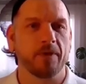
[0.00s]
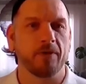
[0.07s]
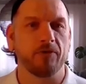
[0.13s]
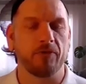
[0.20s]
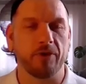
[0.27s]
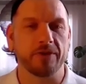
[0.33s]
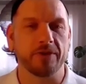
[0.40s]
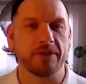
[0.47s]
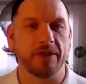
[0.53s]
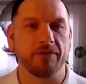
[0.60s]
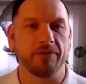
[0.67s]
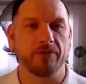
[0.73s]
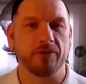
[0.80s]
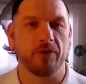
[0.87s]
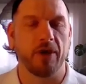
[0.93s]
It's very
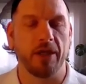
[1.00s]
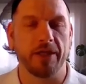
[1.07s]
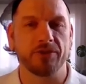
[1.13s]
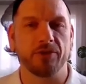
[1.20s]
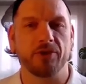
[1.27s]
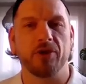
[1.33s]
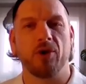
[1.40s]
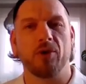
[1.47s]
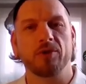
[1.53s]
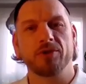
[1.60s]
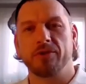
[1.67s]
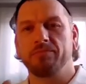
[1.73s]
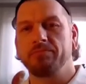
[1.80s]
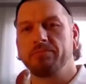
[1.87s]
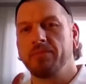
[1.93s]
safe. So unless you go
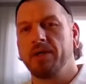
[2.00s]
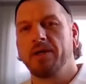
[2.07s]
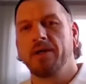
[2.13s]
to